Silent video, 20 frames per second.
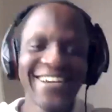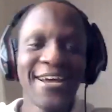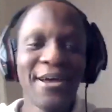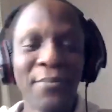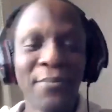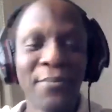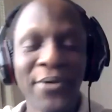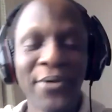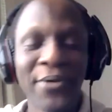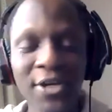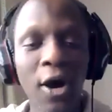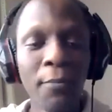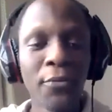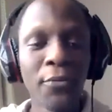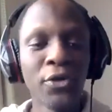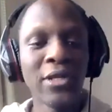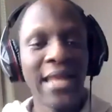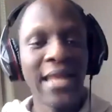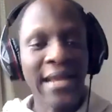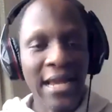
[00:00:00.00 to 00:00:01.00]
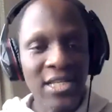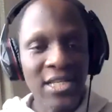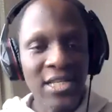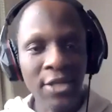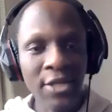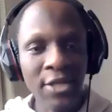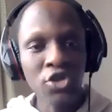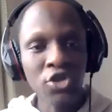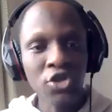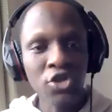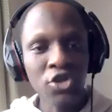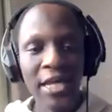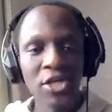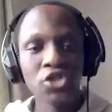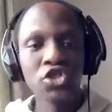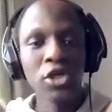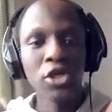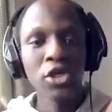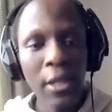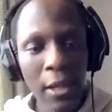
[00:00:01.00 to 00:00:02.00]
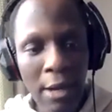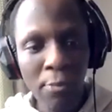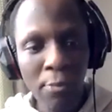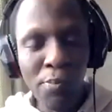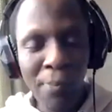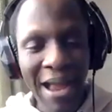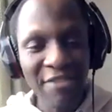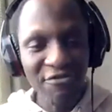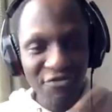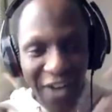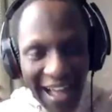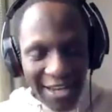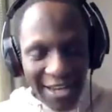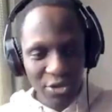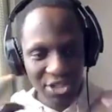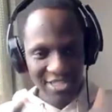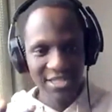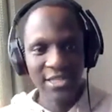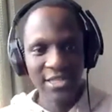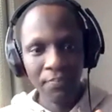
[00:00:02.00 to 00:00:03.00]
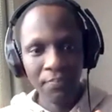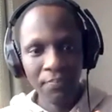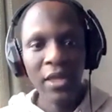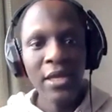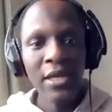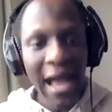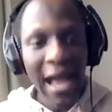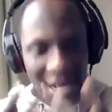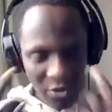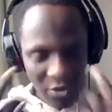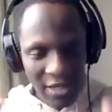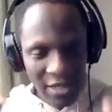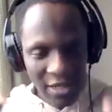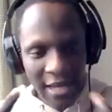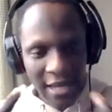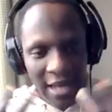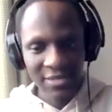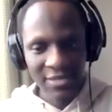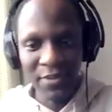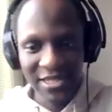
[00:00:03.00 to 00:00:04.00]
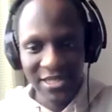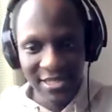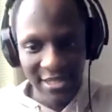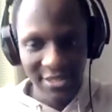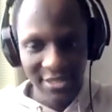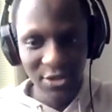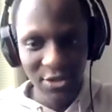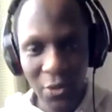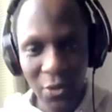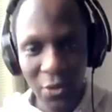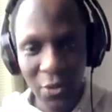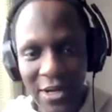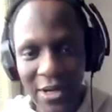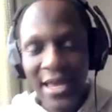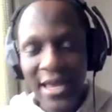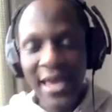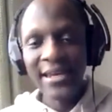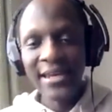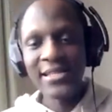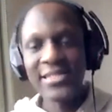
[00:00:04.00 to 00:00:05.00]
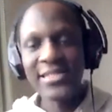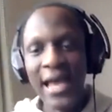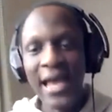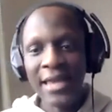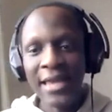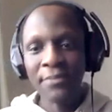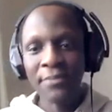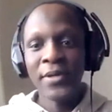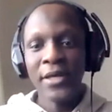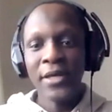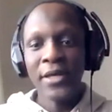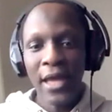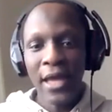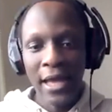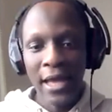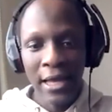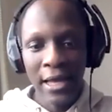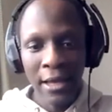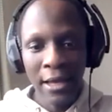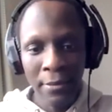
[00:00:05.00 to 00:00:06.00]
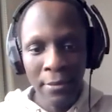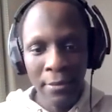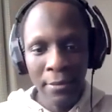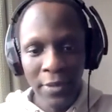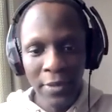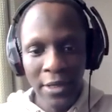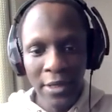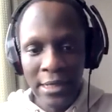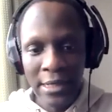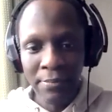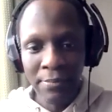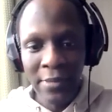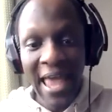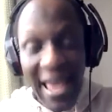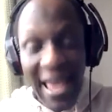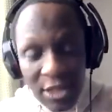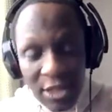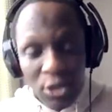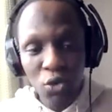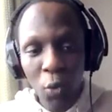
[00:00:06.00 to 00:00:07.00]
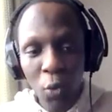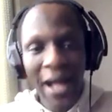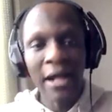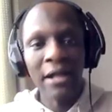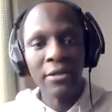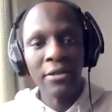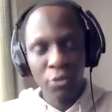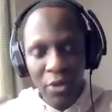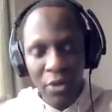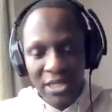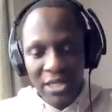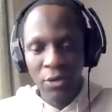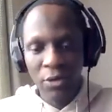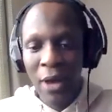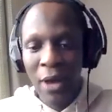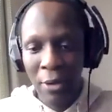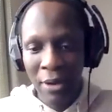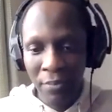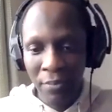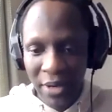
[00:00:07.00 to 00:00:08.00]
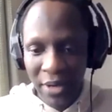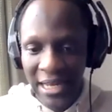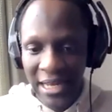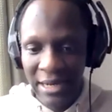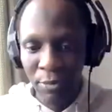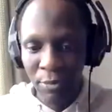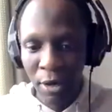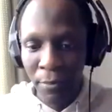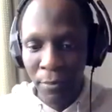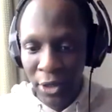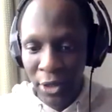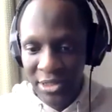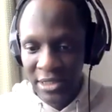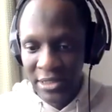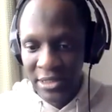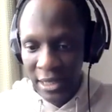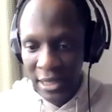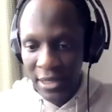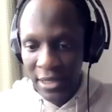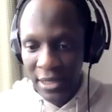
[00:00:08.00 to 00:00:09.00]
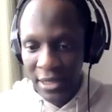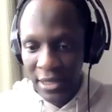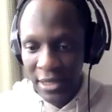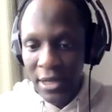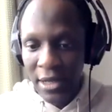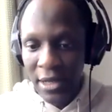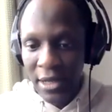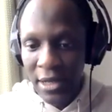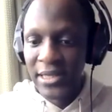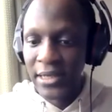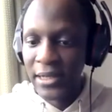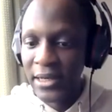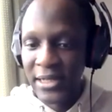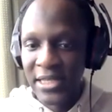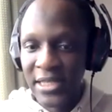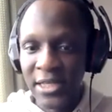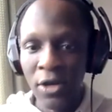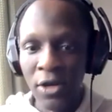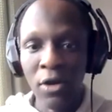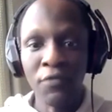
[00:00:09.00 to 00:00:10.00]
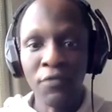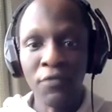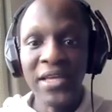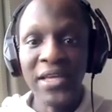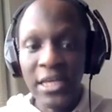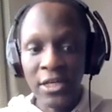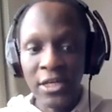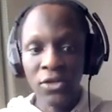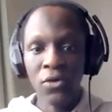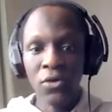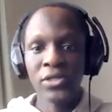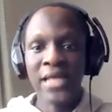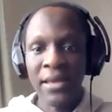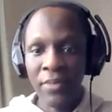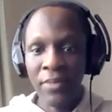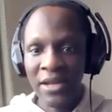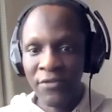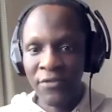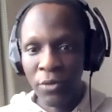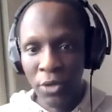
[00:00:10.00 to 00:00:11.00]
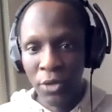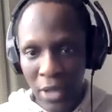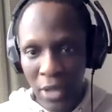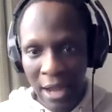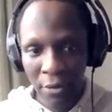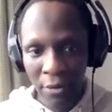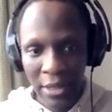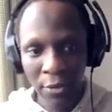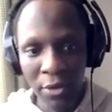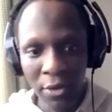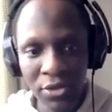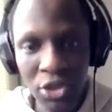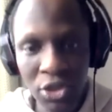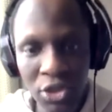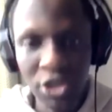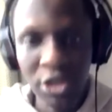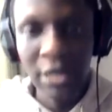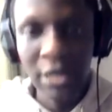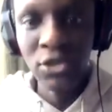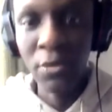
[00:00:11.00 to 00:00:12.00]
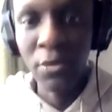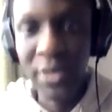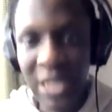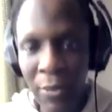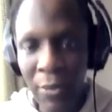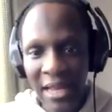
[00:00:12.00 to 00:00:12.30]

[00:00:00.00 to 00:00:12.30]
Beyond humble, like I said, it just changed my value system as regards business. So anytime, hence why the reason why we're bringing him on board today, basically there's a lot of things he knows I believe he wants to share. So